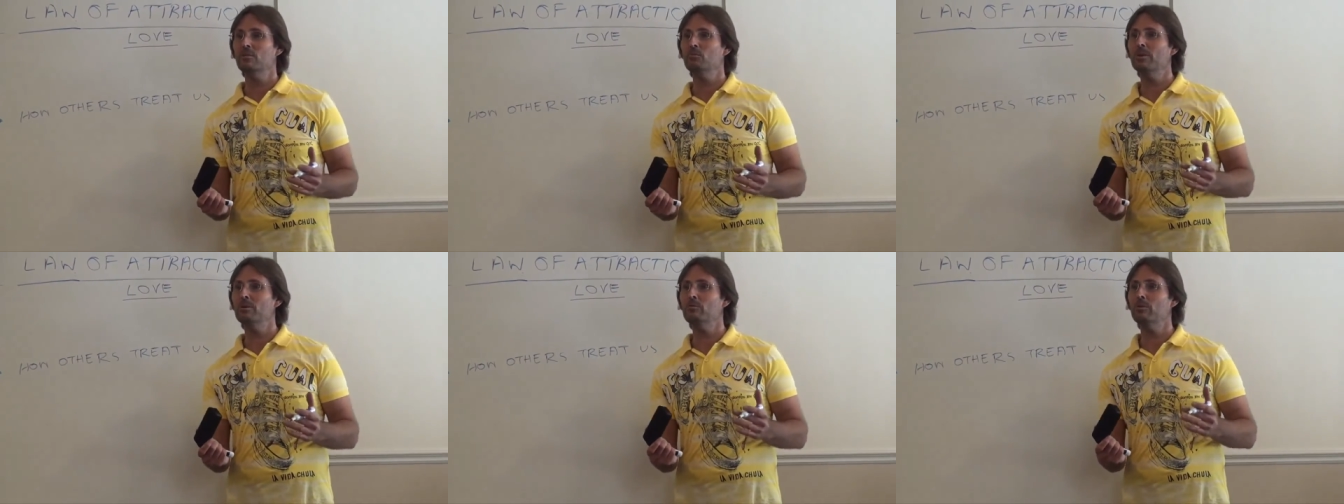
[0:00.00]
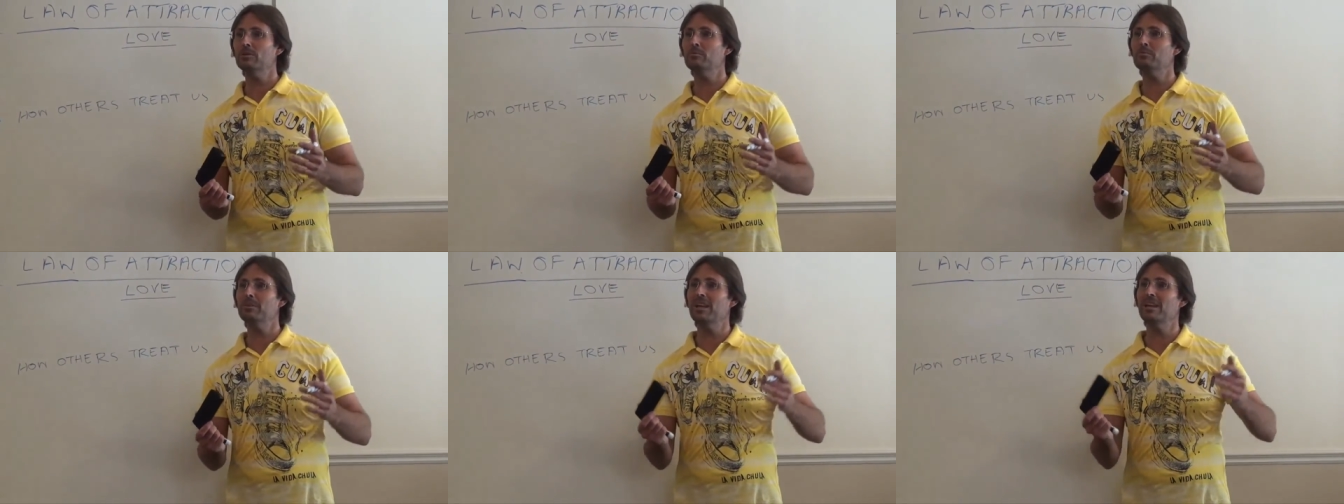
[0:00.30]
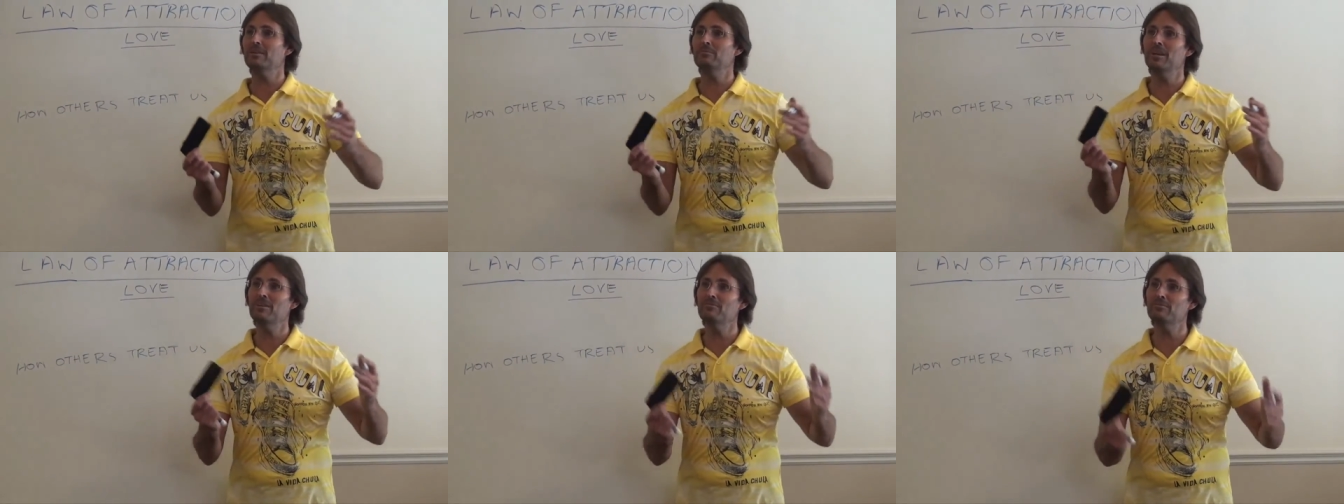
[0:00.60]
we want to
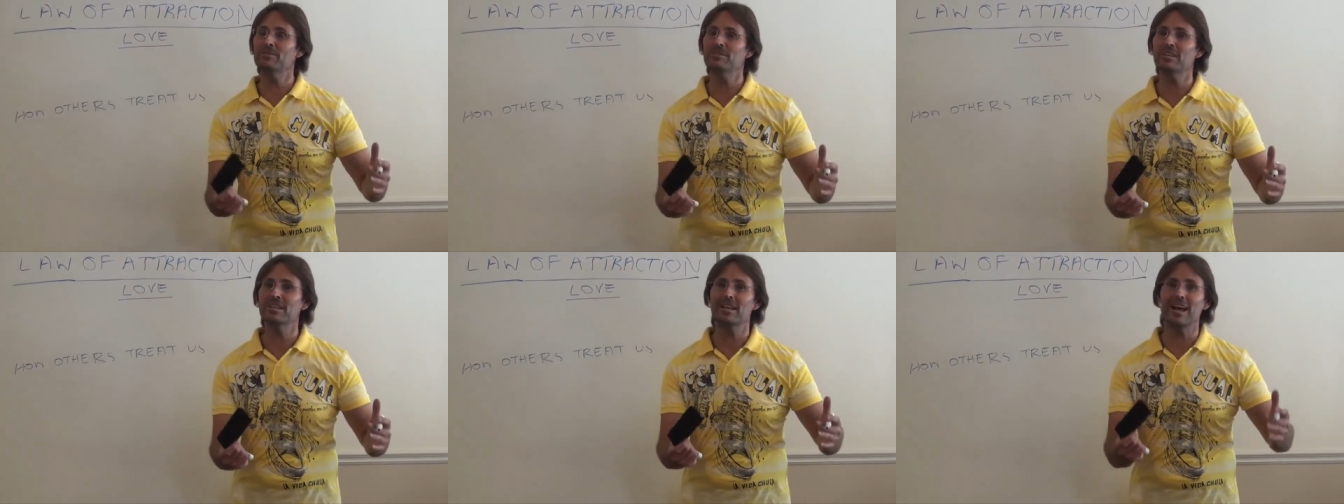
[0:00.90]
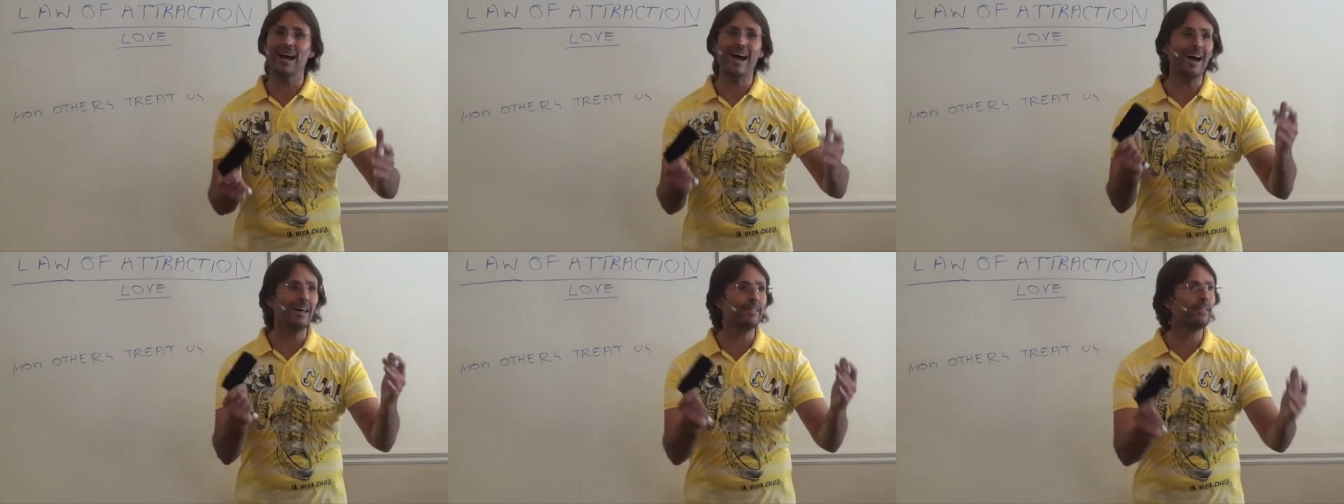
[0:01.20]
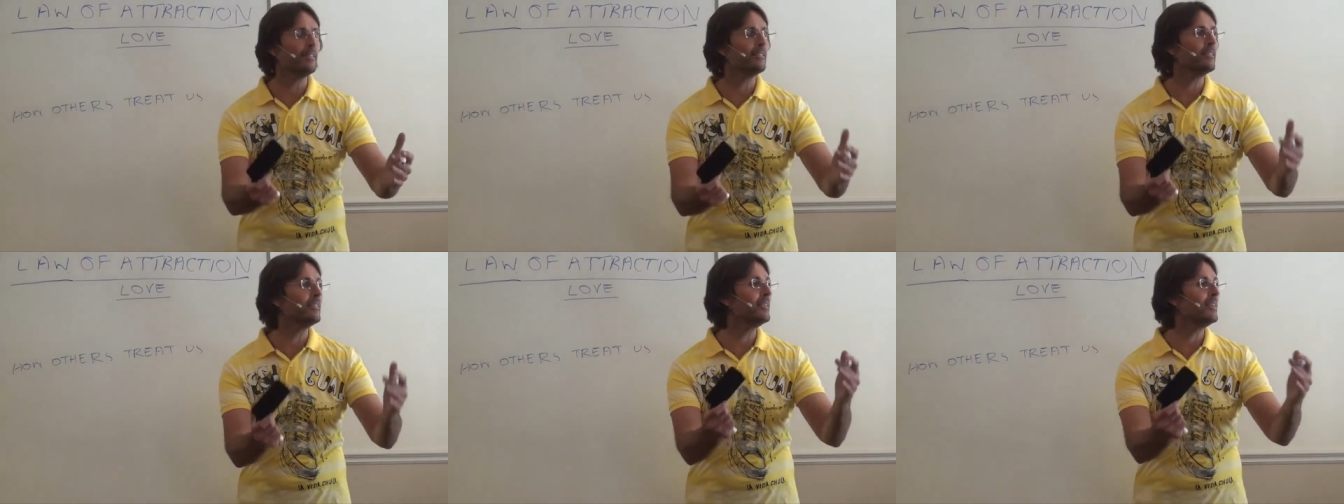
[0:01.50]
blame everything
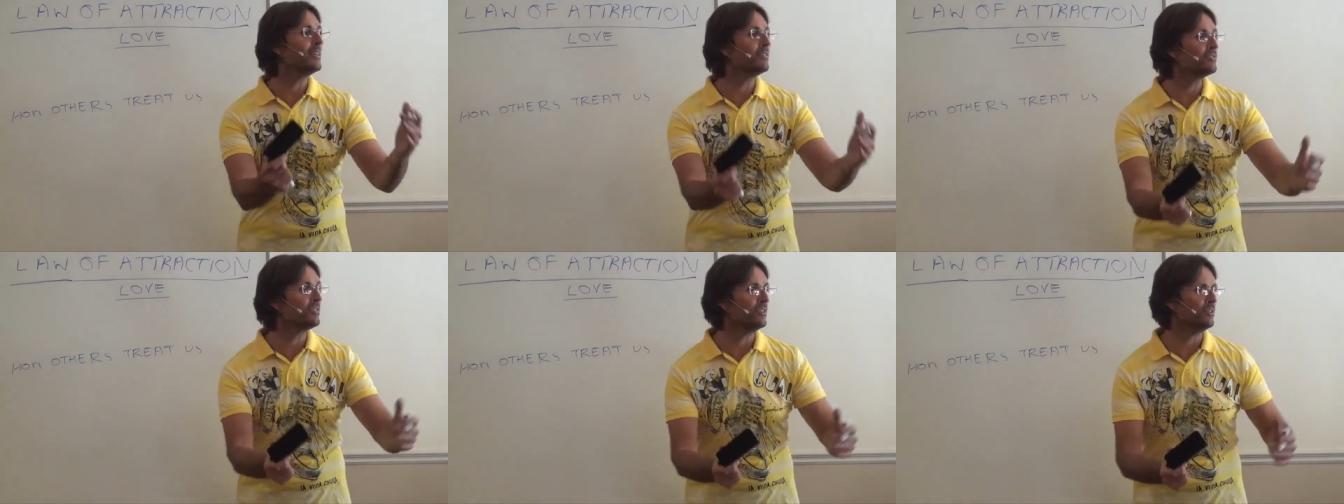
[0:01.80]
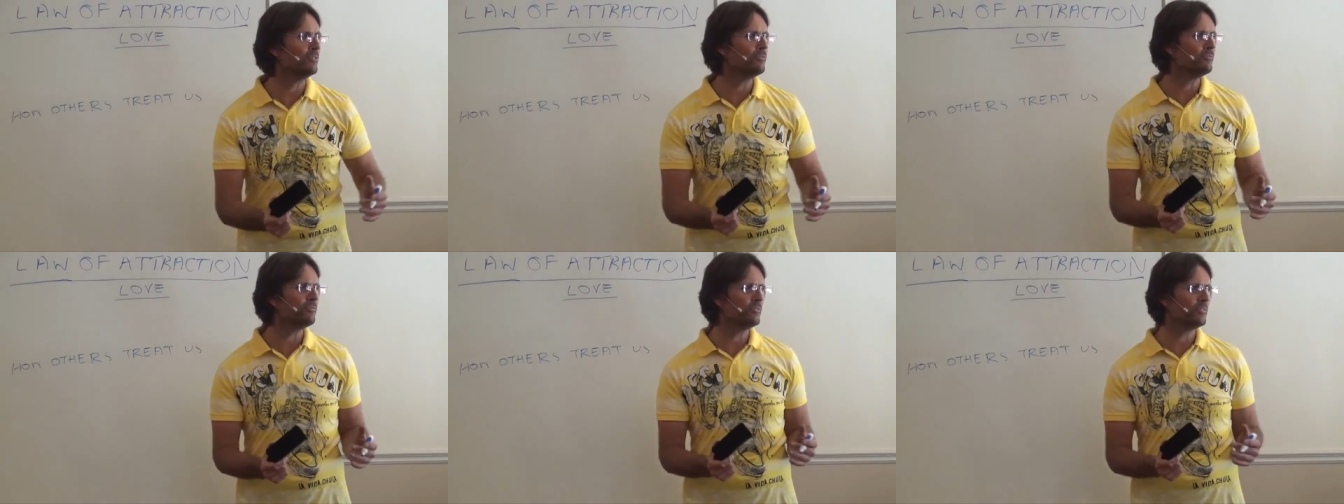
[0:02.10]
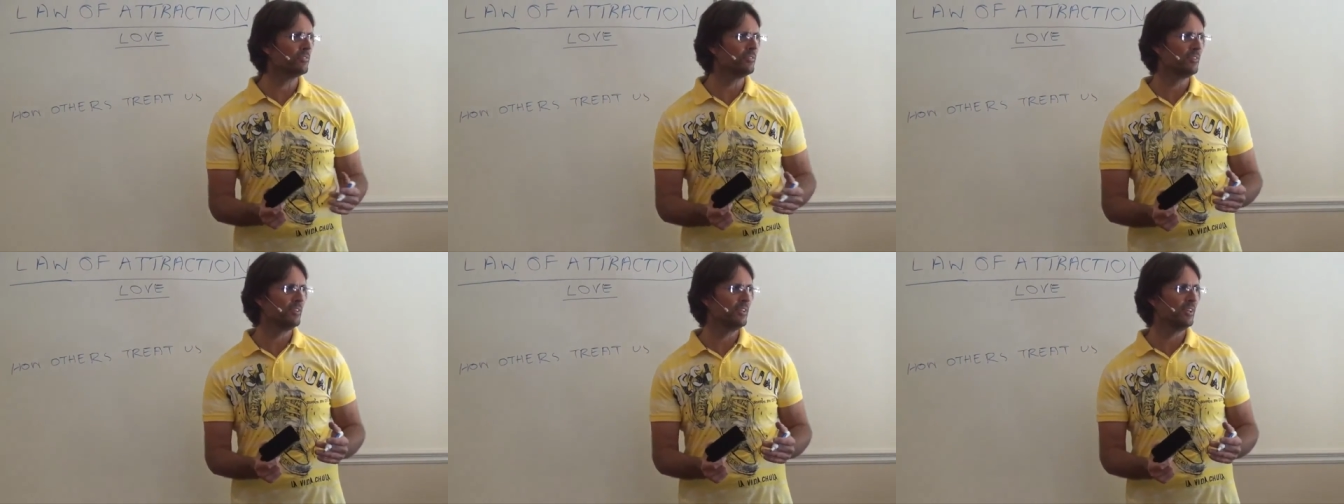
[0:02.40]
other than ourselves.